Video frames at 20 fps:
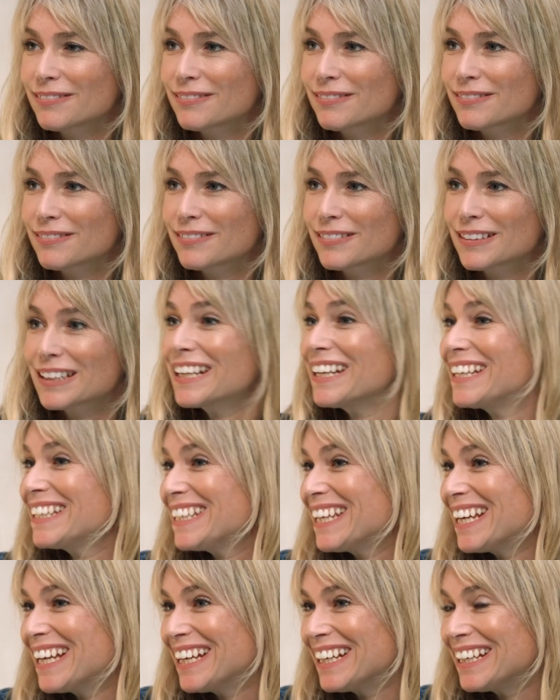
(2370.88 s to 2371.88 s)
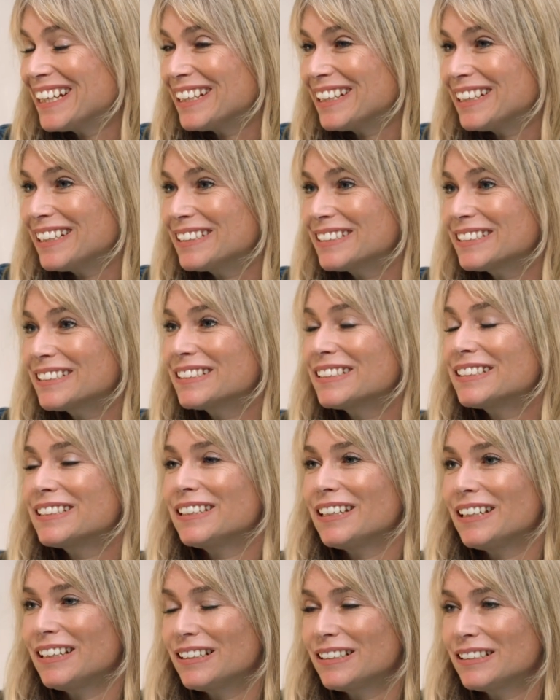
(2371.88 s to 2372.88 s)
it was a minefield for me, and
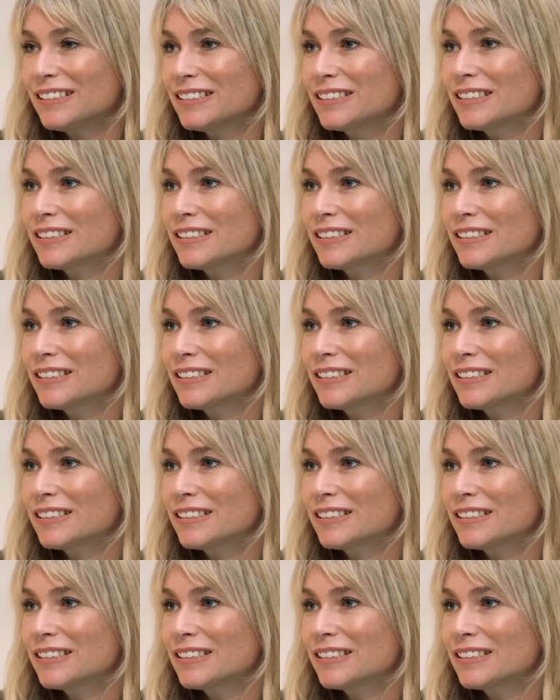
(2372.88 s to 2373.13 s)
I have